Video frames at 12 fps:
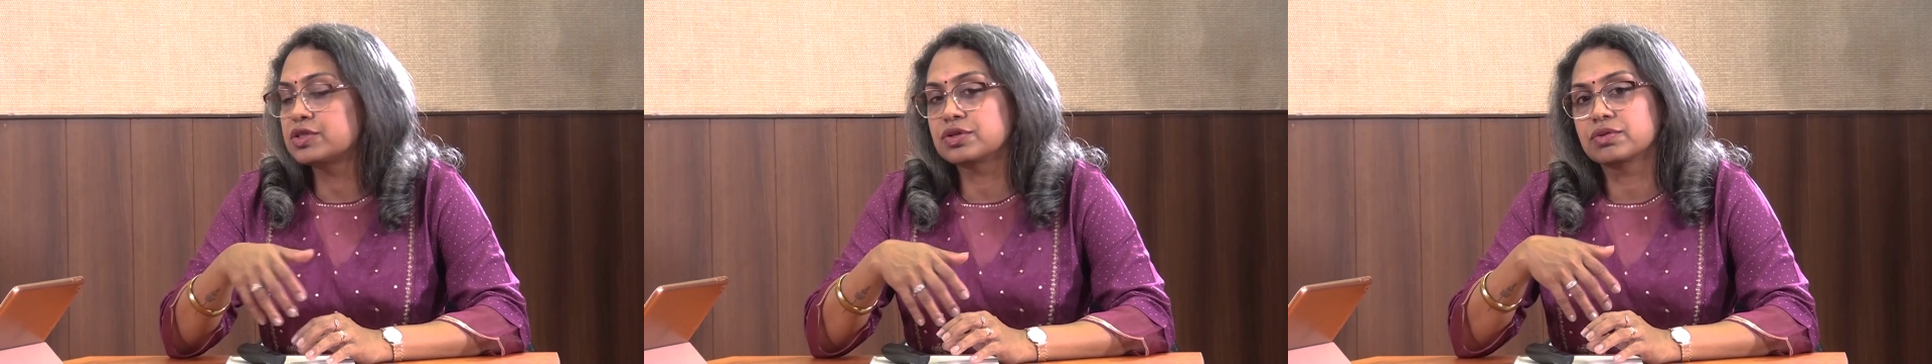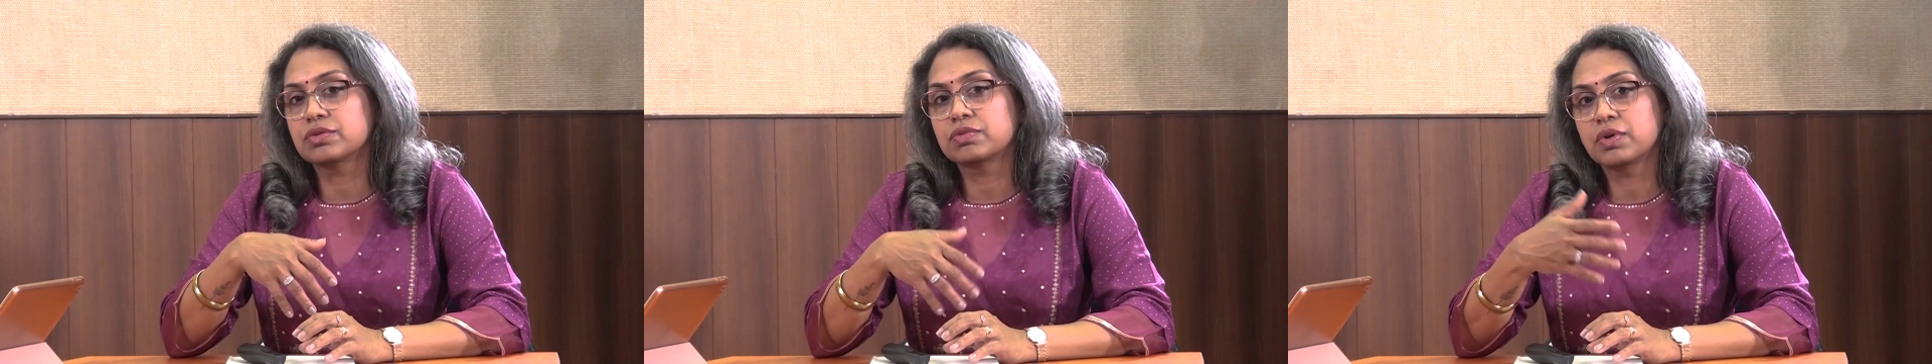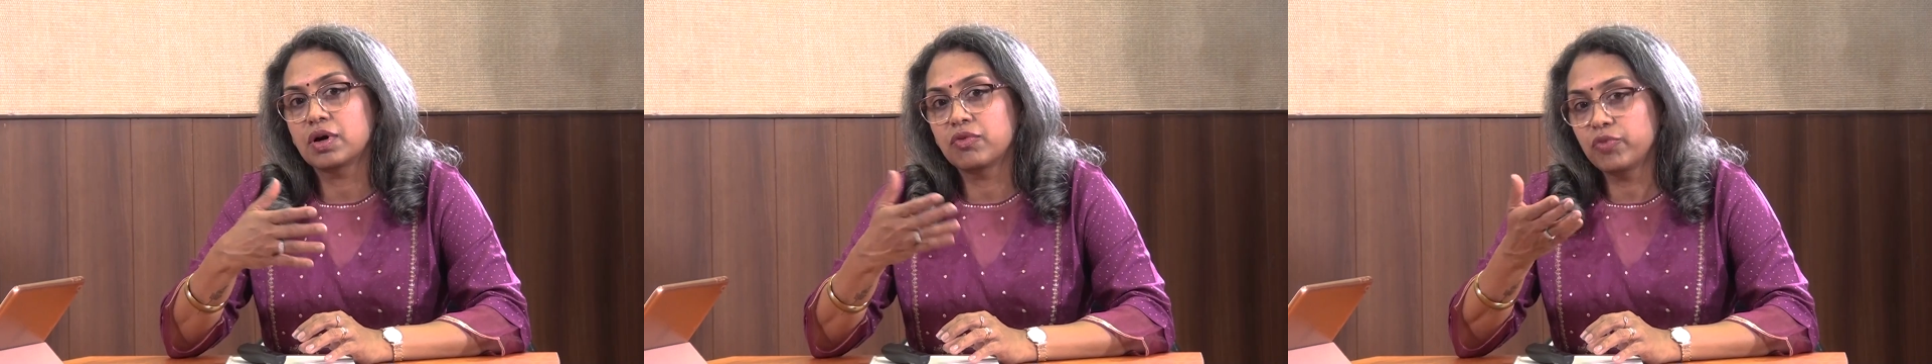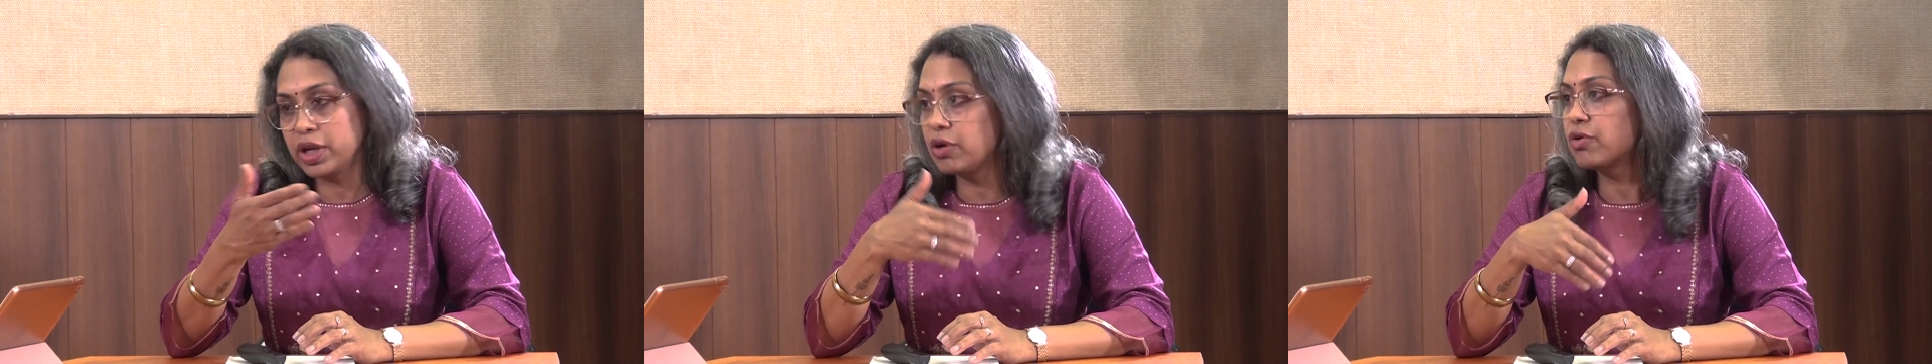So
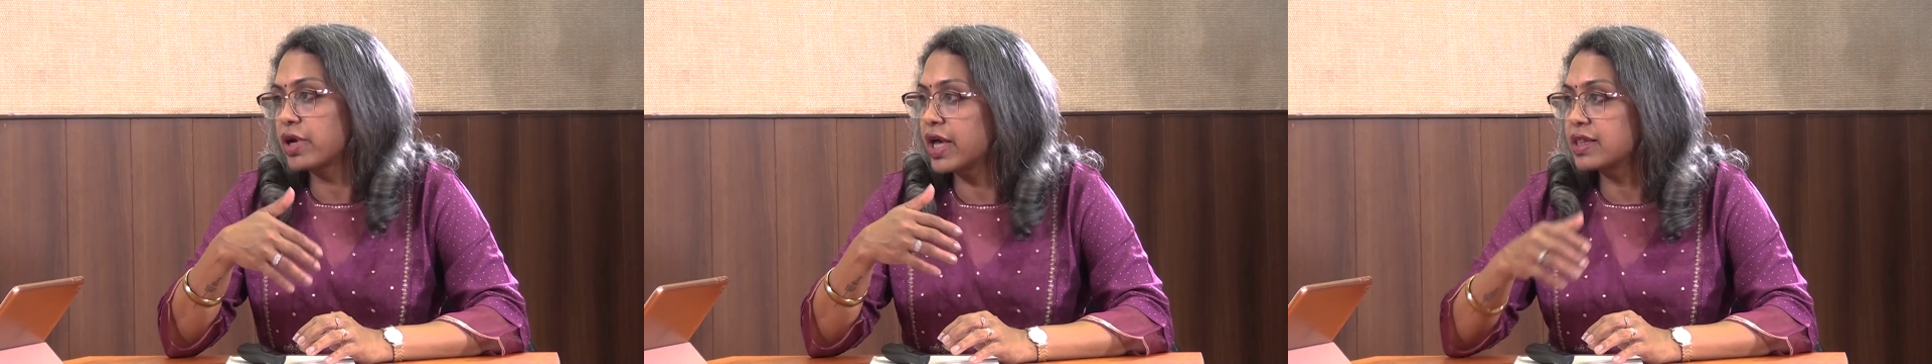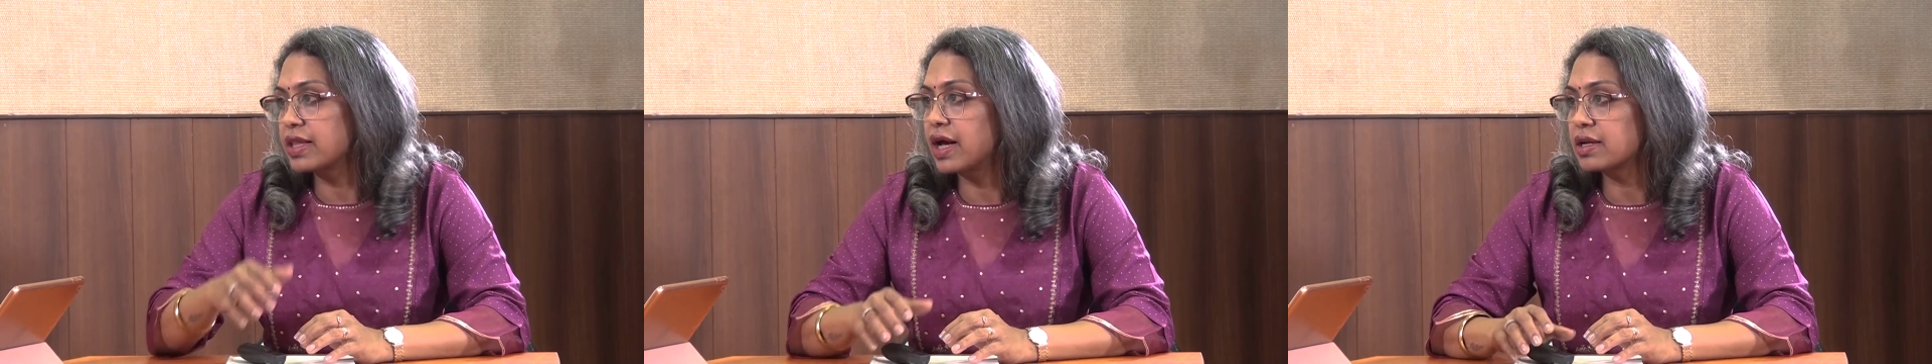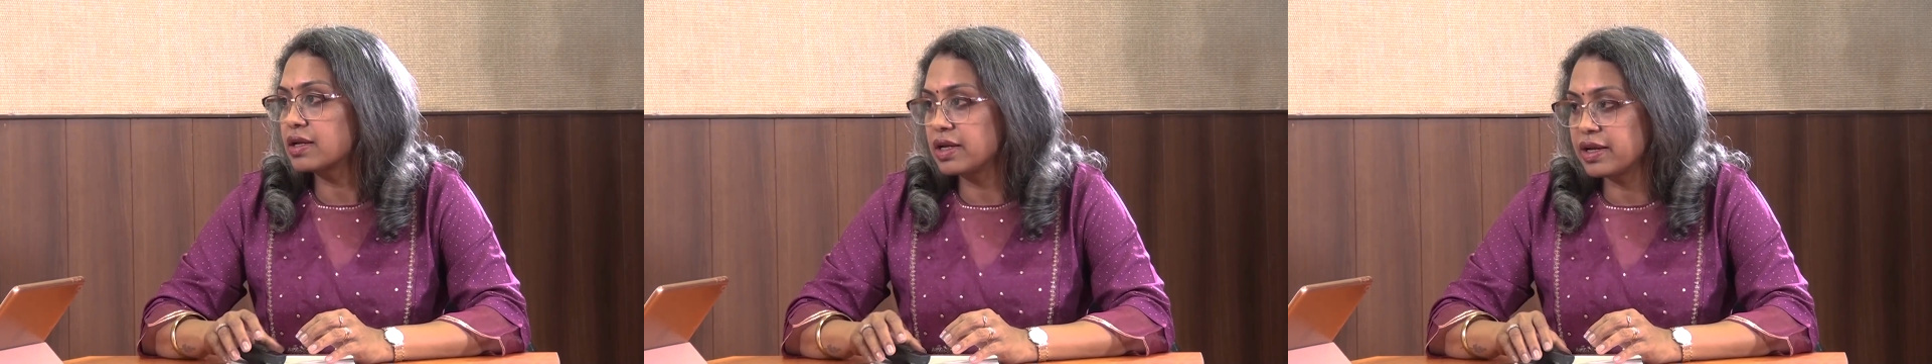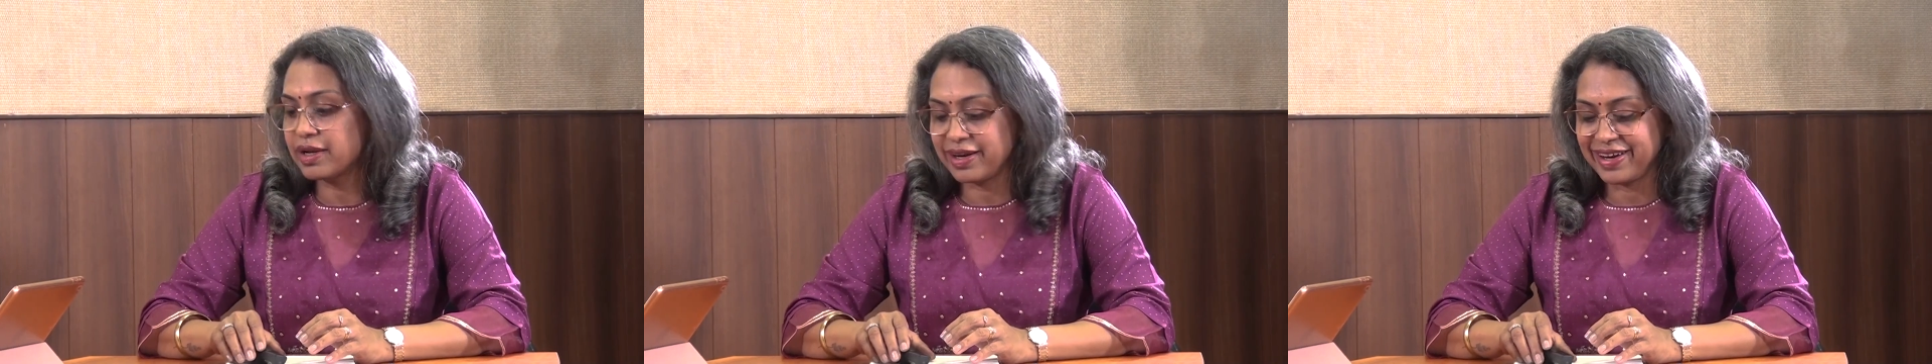we'll look at that
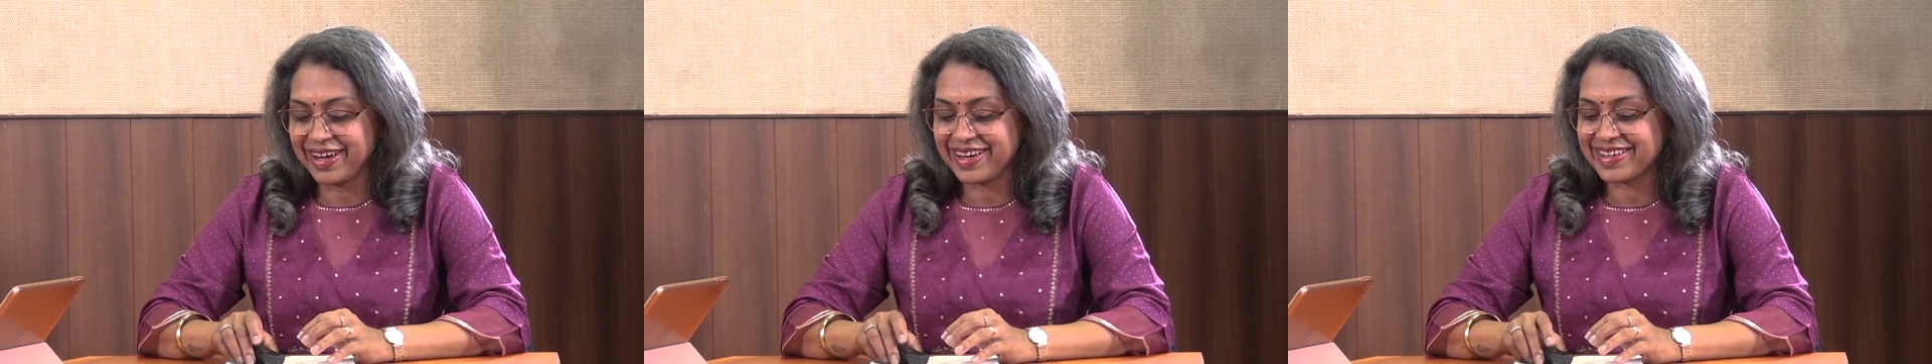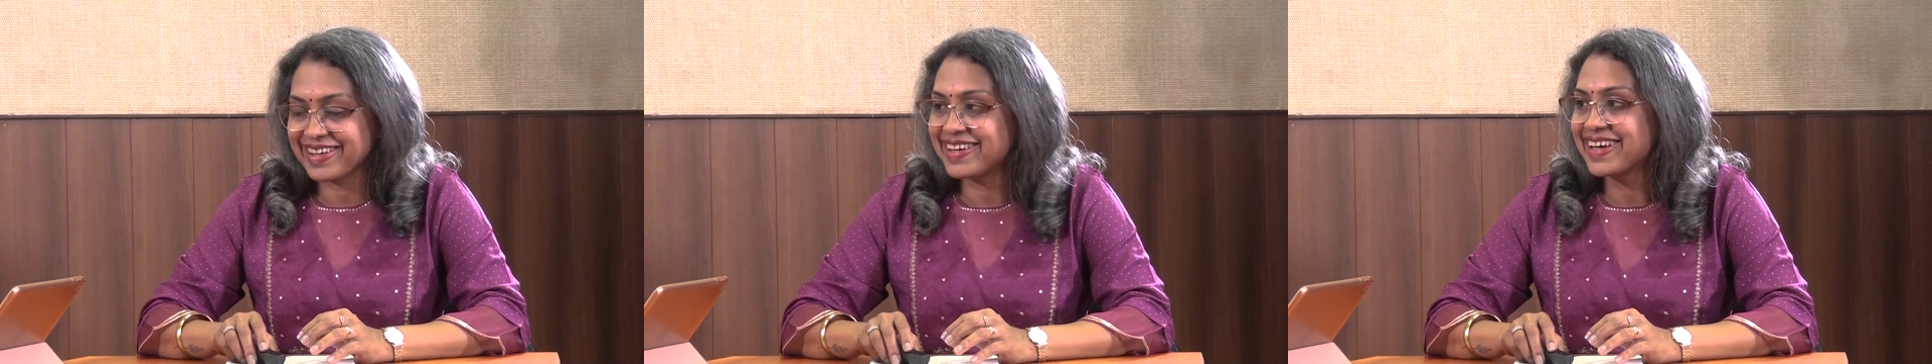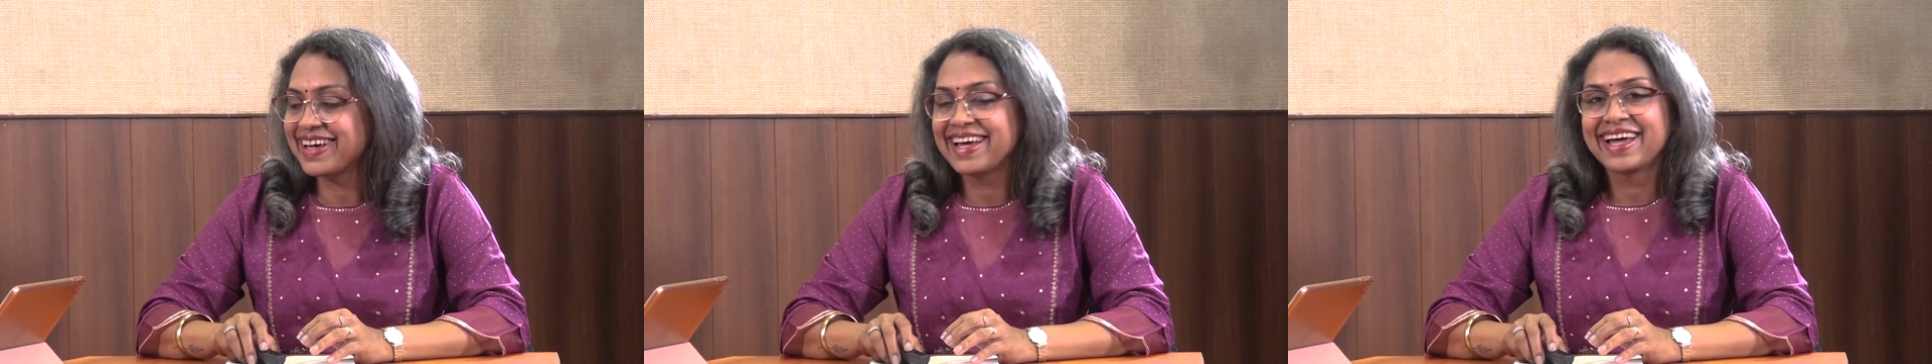a little later.